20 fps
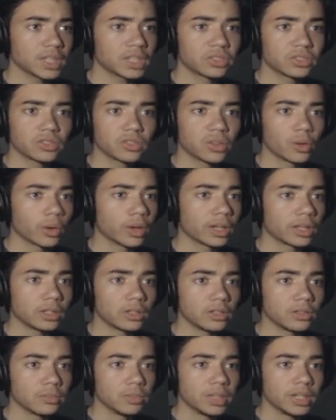Let's go ahead
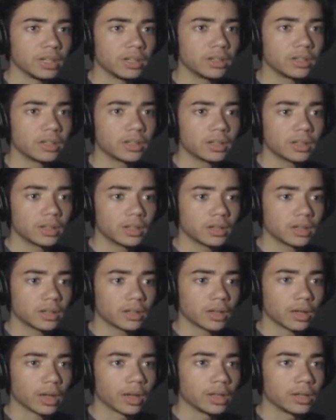and use B.
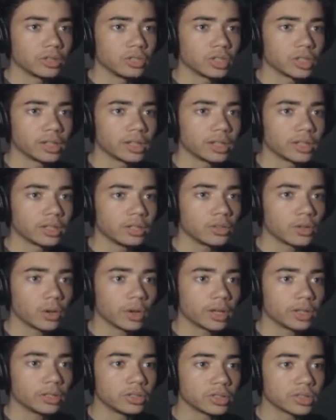And Jelena, you go
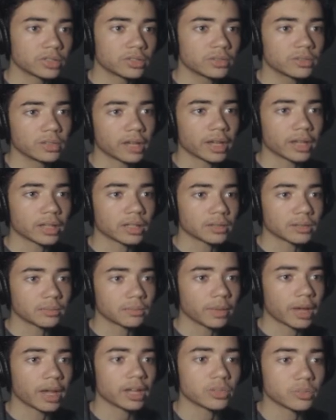ahead and just, I guess,
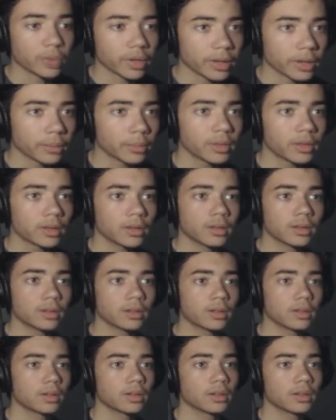bash one of
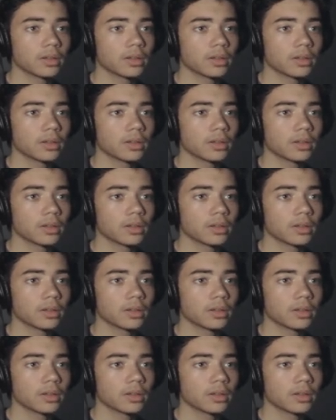them.